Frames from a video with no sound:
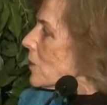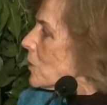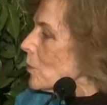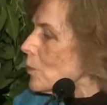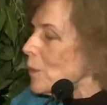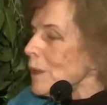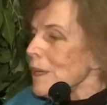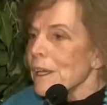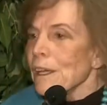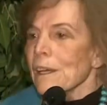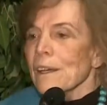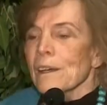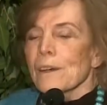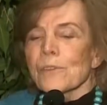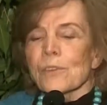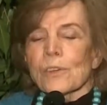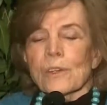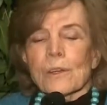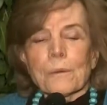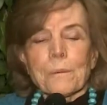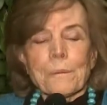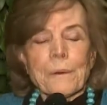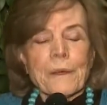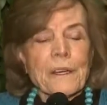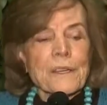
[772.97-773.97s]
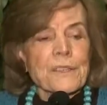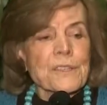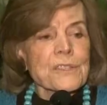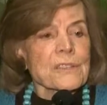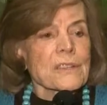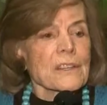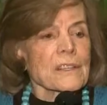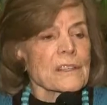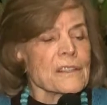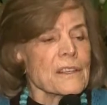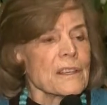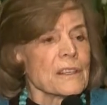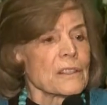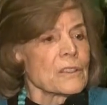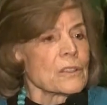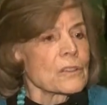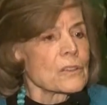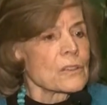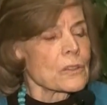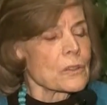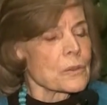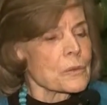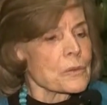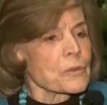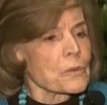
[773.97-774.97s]
We have the capacity now,
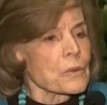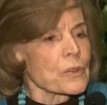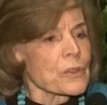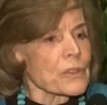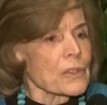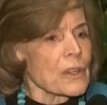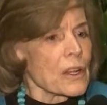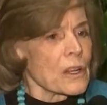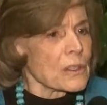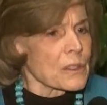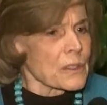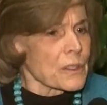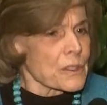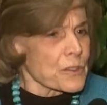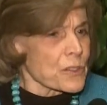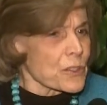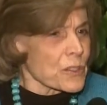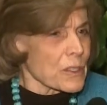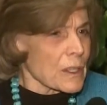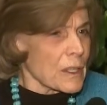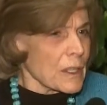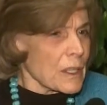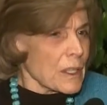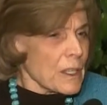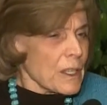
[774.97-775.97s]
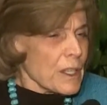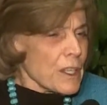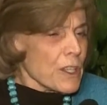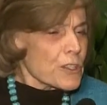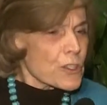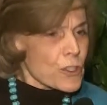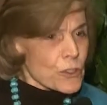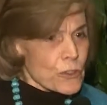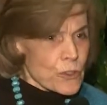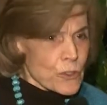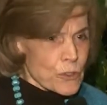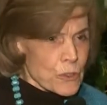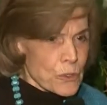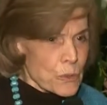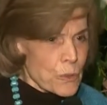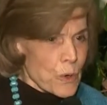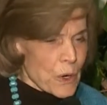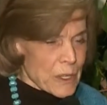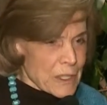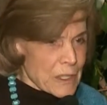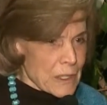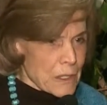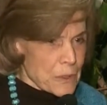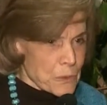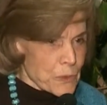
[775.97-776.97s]
armed with knowledge, to do
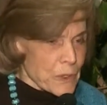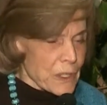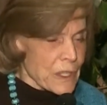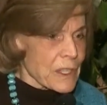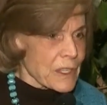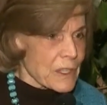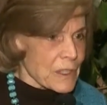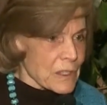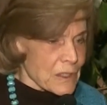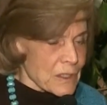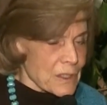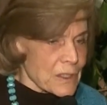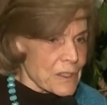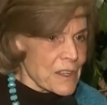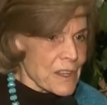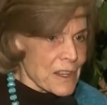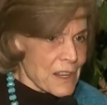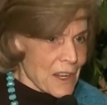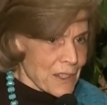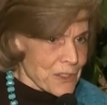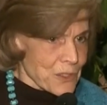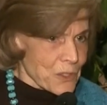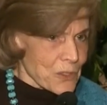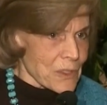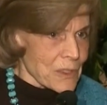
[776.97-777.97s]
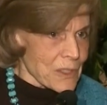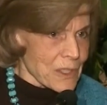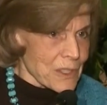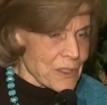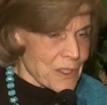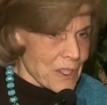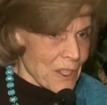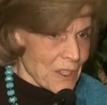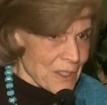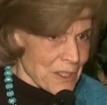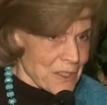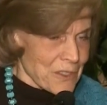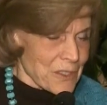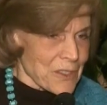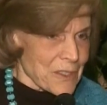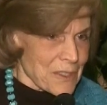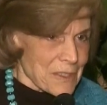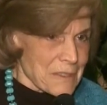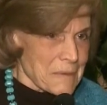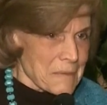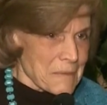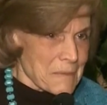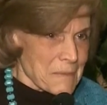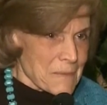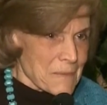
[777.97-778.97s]
what every kid naturally does.
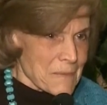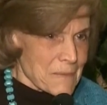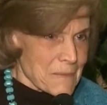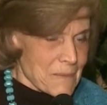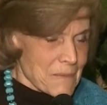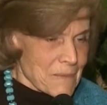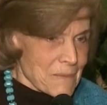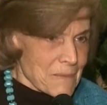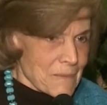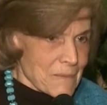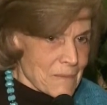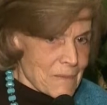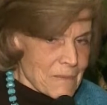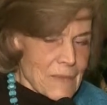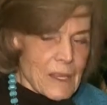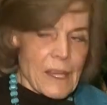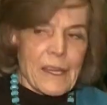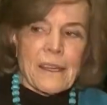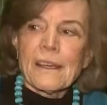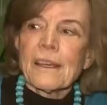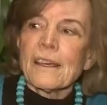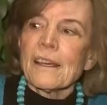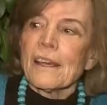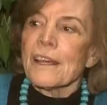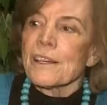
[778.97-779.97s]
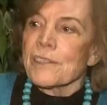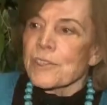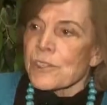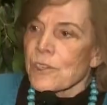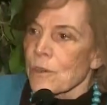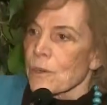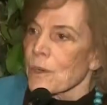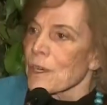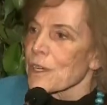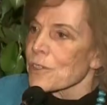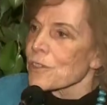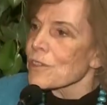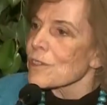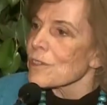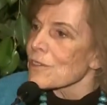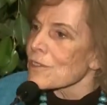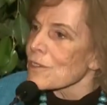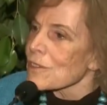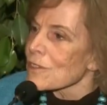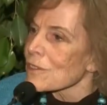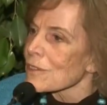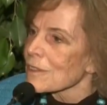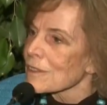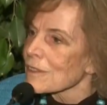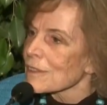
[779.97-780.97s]
Ask
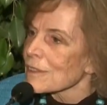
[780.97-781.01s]
questions.